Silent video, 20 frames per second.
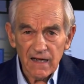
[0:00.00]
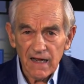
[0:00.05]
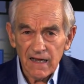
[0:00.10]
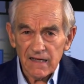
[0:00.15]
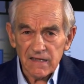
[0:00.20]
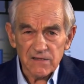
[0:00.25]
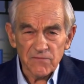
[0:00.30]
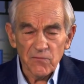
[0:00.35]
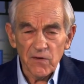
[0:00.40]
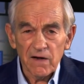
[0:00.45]

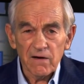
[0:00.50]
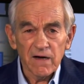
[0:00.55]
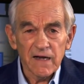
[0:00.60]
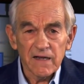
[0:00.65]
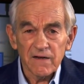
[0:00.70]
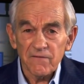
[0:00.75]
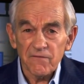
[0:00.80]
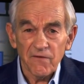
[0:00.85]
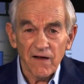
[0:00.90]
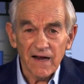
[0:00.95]
it's very
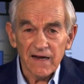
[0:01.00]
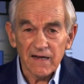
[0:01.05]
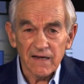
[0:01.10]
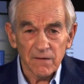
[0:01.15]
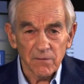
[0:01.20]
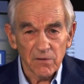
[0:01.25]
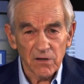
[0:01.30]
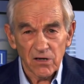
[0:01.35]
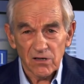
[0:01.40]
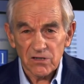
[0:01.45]

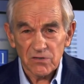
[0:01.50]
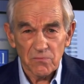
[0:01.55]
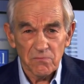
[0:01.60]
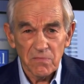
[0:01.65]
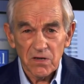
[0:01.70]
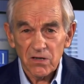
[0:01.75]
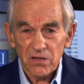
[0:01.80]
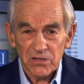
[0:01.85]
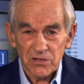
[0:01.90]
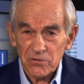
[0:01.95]
inviting because
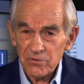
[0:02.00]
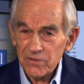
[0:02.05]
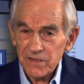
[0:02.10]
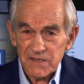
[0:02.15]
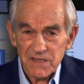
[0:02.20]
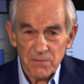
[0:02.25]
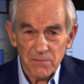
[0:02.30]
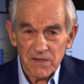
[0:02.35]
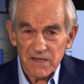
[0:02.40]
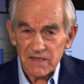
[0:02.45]

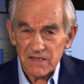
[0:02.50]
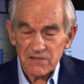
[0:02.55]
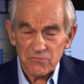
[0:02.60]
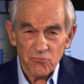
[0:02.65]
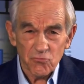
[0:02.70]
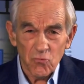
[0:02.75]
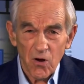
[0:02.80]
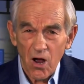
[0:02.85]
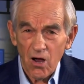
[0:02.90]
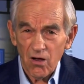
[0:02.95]
militarism is
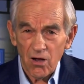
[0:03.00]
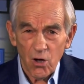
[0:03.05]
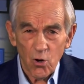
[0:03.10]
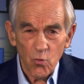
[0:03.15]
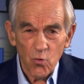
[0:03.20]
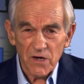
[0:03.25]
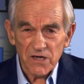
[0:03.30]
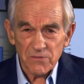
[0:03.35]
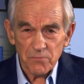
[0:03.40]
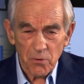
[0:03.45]

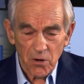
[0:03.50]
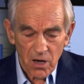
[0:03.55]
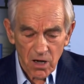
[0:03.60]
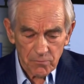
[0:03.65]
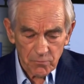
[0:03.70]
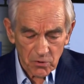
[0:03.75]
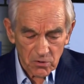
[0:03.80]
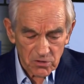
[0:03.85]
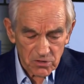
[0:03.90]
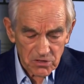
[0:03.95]
always
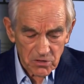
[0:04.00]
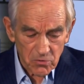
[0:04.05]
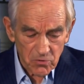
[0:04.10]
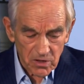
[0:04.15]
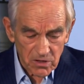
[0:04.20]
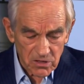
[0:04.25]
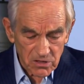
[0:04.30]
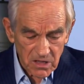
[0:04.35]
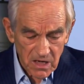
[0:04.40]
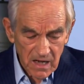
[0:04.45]
popular. So
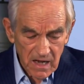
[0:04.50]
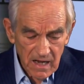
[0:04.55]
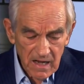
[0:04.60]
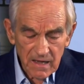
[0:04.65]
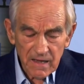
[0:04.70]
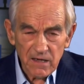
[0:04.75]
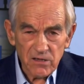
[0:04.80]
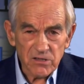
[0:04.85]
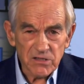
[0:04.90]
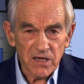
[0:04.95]

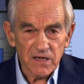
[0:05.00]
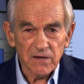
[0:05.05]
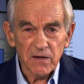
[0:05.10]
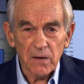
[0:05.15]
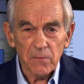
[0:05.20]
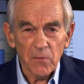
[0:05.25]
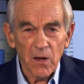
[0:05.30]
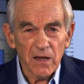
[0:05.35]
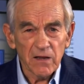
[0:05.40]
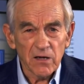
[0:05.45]
there's
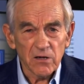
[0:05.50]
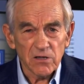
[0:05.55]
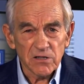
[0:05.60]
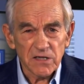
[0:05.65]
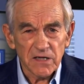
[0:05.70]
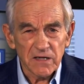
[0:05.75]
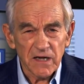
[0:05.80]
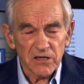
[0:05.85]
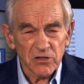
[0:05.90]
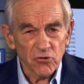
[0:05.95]

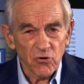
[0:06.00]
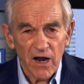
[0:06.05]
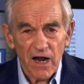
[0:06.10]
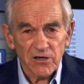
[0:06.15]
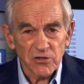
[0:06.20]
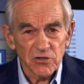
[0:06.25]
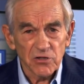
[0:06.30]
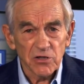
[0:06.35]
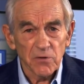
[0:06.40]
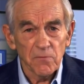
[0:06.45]
an
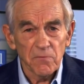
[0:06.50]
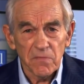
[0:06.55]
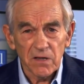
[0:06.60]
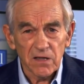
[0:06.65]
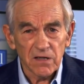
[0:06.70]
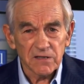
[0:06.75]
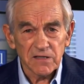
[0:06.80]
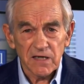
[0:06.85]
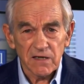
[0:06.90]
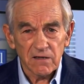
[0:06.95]
attraction to
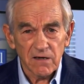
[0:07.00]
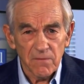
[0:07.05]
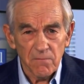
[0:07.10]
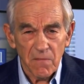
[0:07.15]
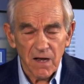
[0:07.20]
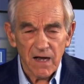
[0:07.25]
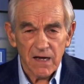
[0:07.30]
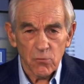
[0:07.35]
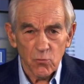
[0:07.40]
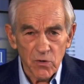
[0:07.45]
military
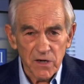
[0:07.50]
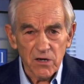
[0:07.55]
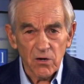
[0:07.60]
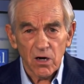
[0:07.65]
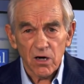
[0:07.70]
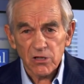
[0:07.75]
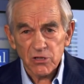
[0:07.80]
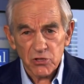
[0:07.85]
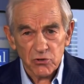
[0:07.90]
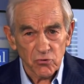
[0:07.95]
might. We
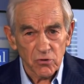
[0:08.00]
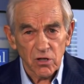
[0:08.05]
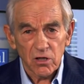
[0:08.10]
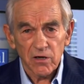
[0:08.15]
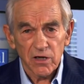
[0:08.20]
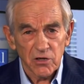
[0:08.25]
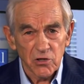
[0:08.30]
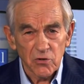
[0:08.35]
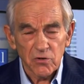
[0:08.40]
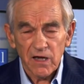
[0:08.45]
are strong
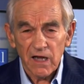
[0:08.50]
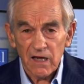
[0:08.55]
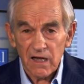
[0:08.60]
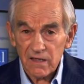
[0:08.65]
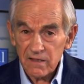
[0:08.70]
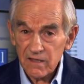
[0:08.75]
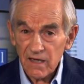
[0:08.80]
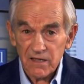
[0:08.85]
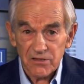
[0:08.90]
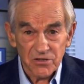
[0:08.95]
and you
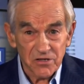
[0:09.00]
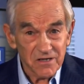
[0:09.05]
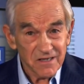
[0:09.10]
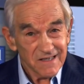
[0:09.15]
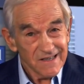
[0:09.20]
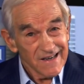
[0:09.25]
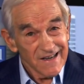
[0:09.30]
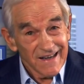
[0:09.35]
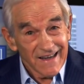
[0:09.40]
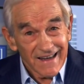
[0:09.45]
can't touch us.
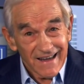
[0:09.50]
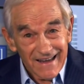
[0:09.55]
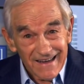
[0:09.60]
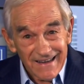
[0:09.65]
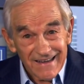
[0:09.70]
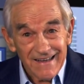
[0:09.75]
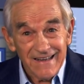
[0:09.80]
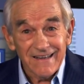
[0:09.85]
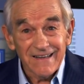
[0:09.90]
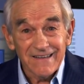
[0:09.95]

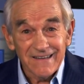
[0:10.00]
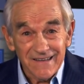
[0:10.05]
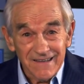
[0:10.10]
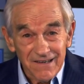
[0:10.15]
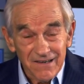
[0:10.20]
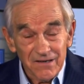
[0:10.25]
And,